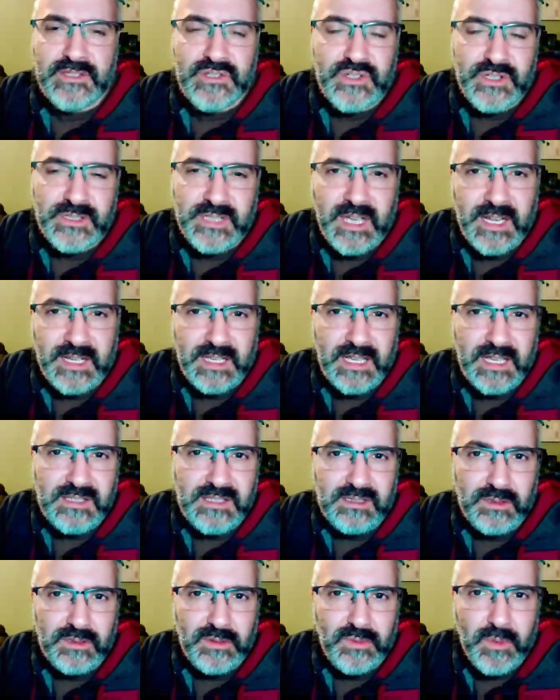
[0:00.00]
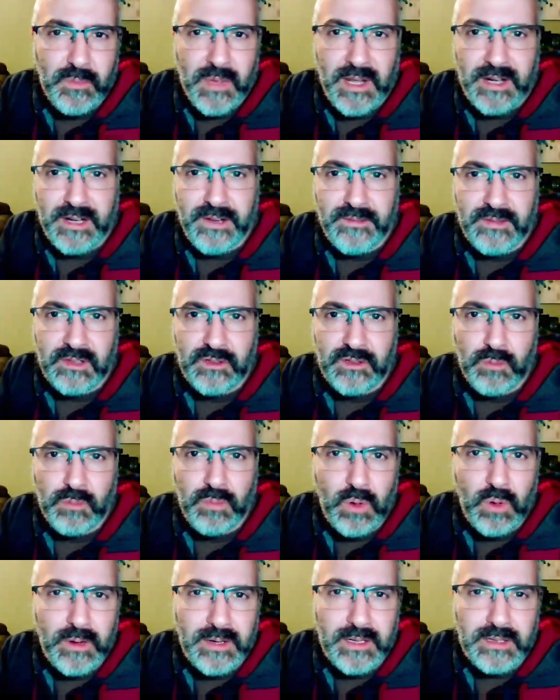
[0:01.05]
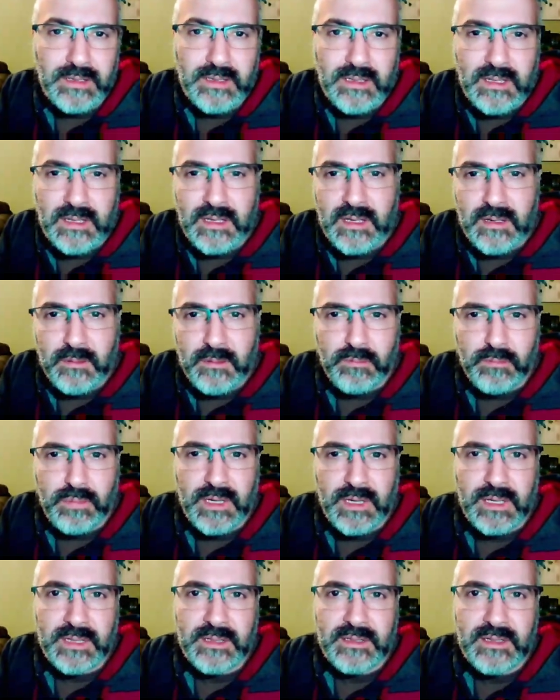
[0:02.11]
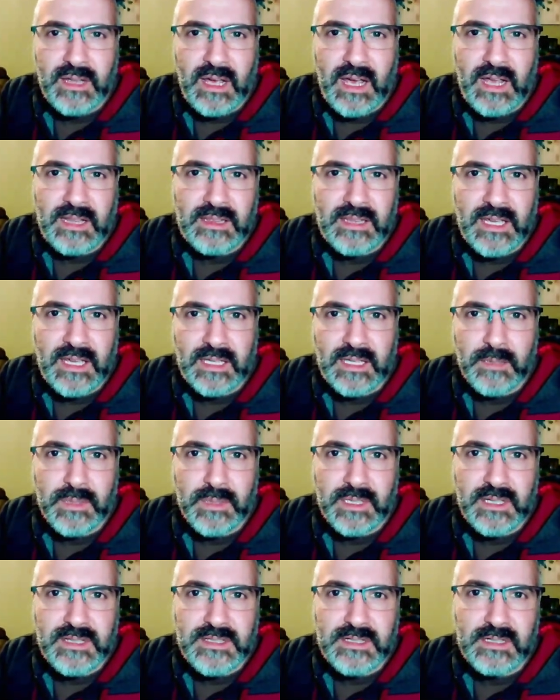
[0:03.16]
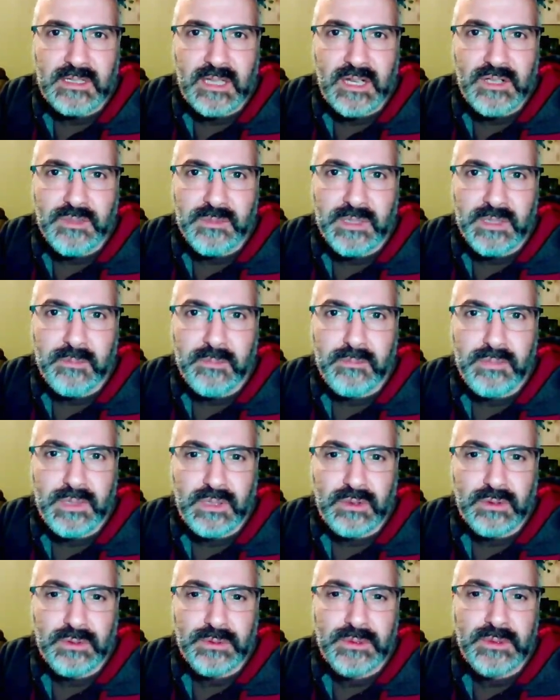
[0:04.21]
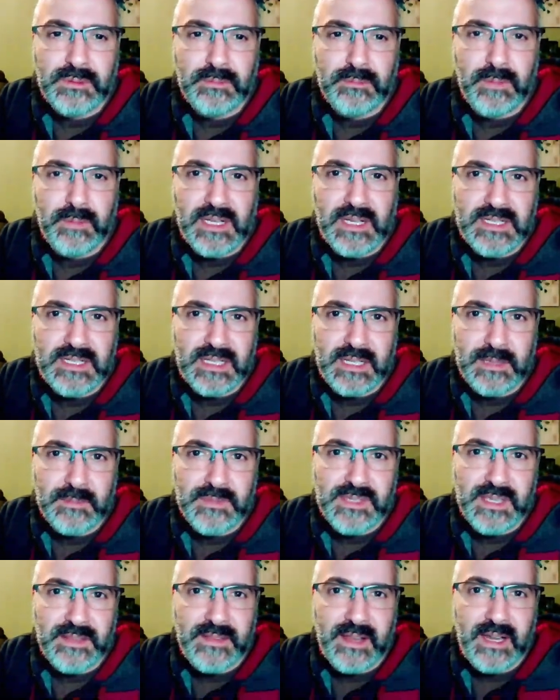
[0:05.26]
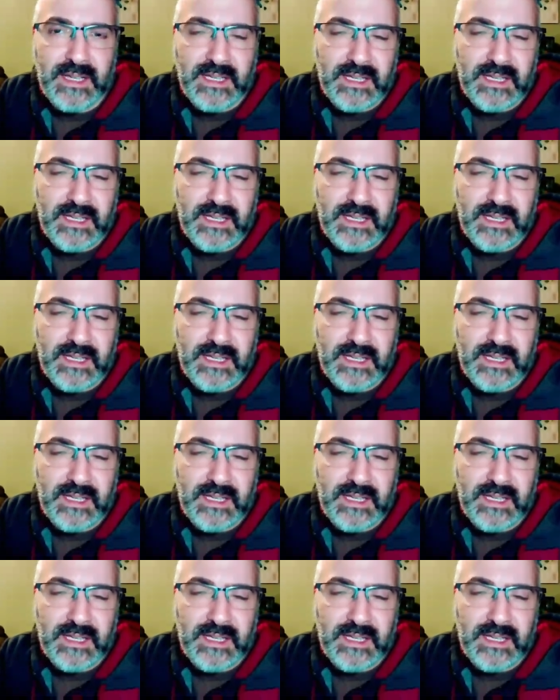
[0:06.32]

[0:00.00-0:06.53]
just kind of gets a little repetitive, a little boring, but I like it because it allows me to build my teams and then I can